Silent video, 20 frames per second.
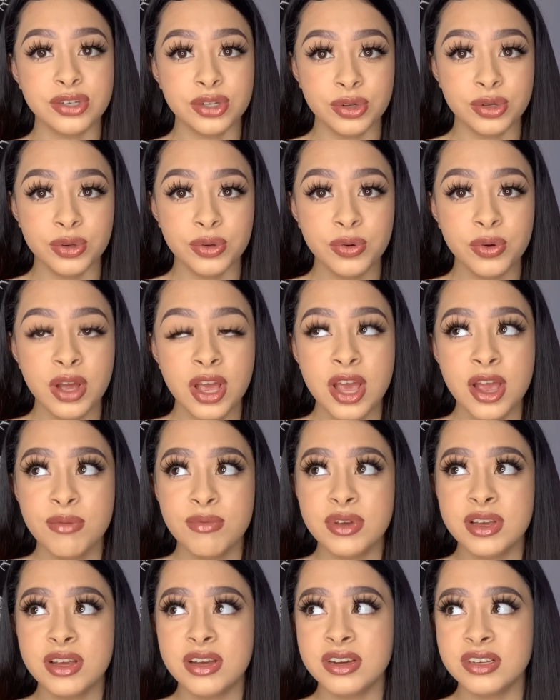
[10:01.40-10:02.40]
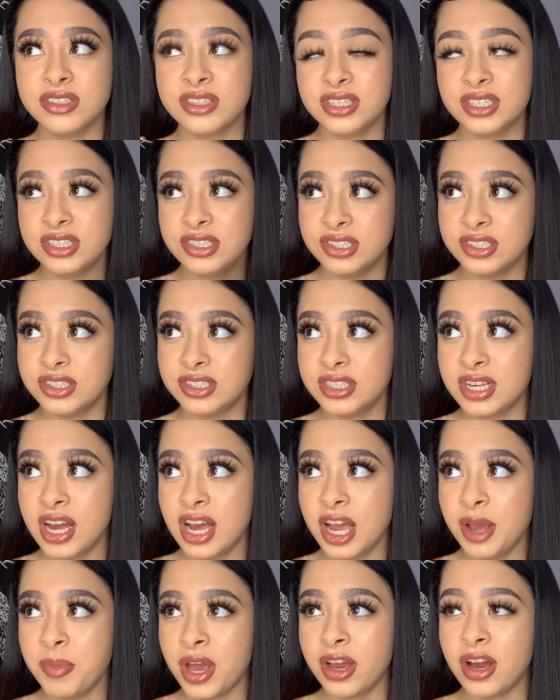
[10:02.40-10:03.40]
2, because this
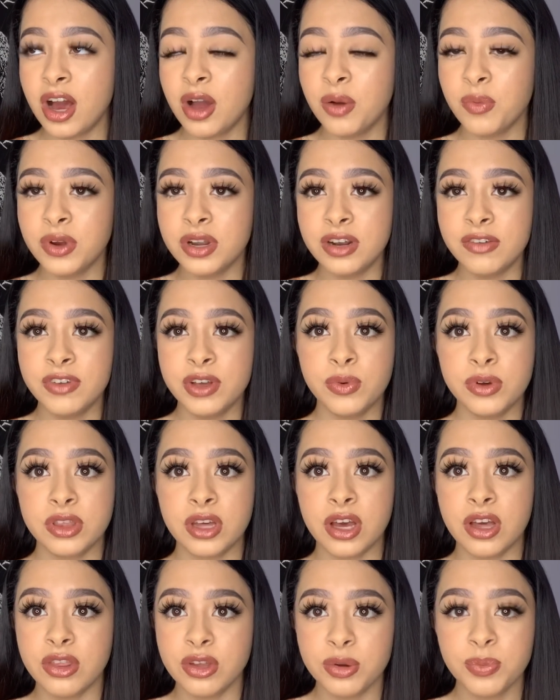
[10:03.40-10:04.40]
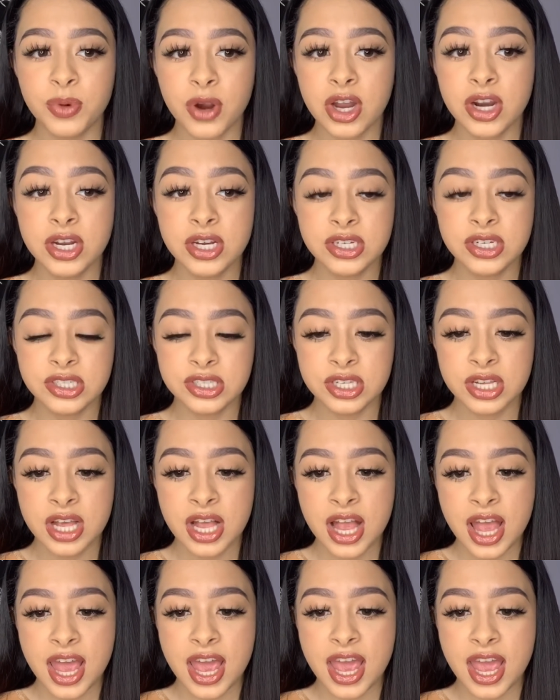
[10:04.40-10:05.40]
time I got rid of it with other products.
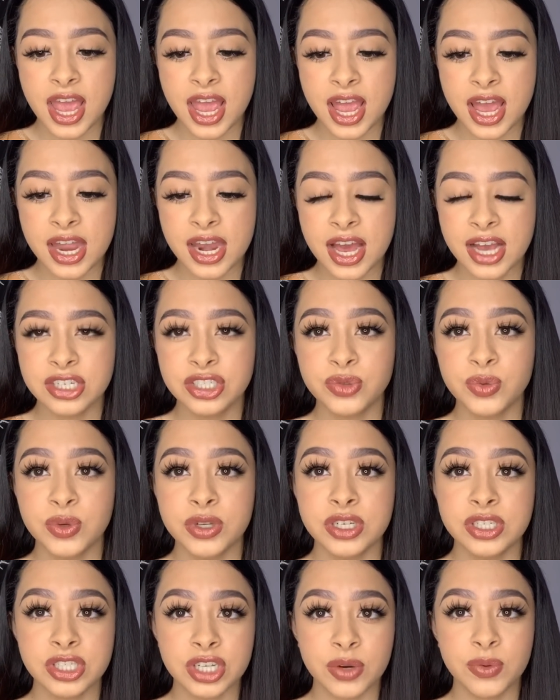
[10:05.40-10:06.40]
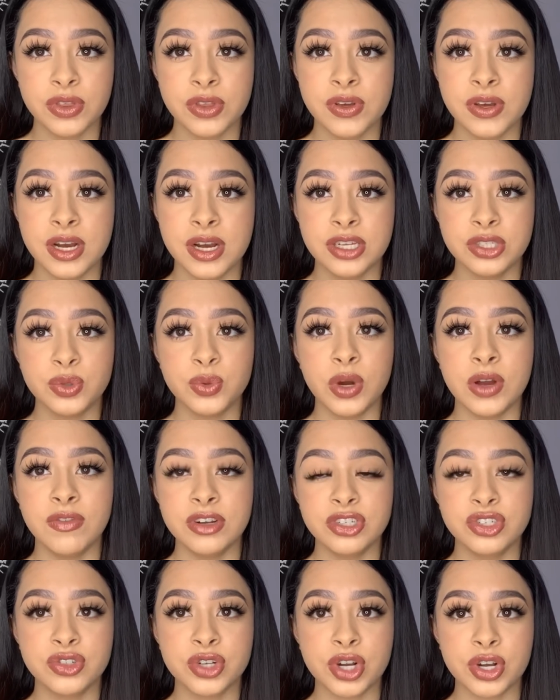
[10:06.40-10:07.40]
And I just want to share with you guys
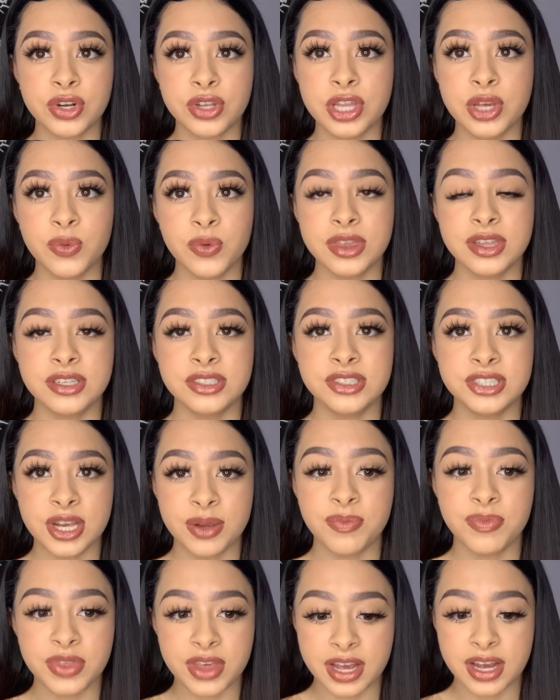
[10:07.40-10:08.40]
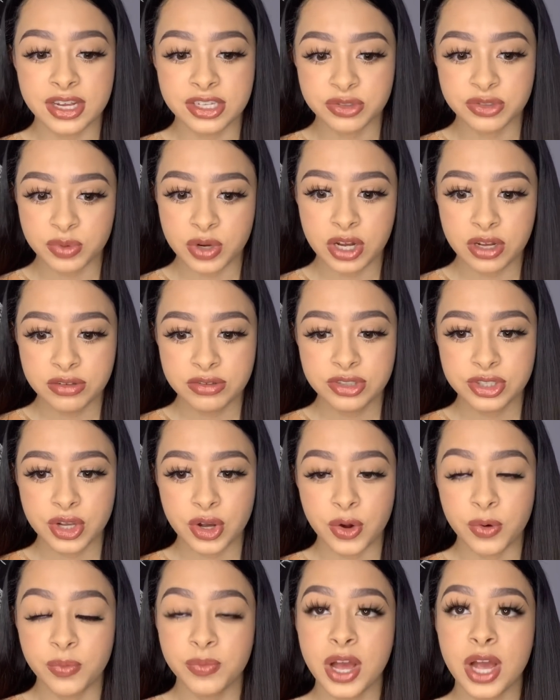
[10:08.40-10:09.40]
whoever's struggling with the same thing as well.
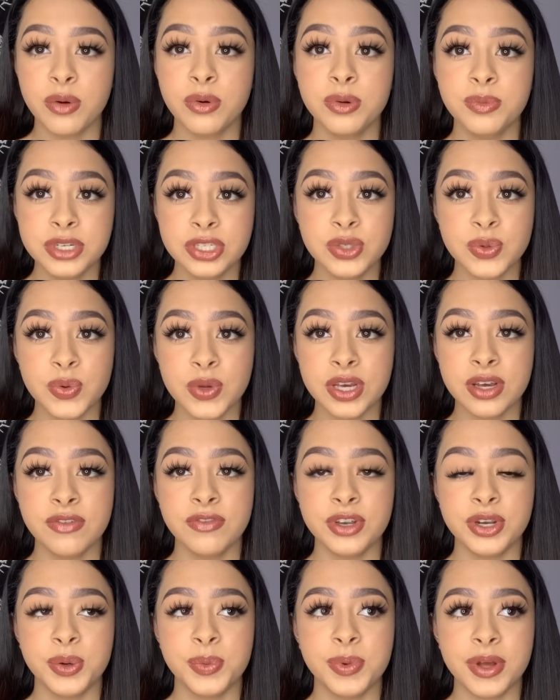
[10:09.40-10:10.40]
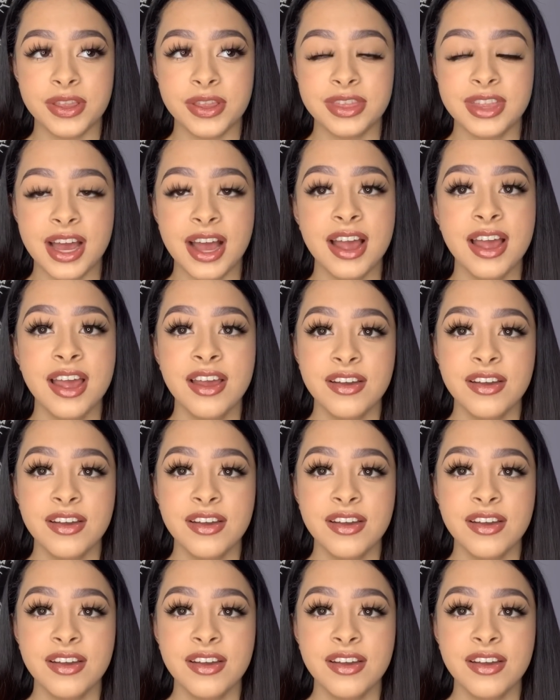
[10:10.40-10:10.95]
So I will be doing a video about that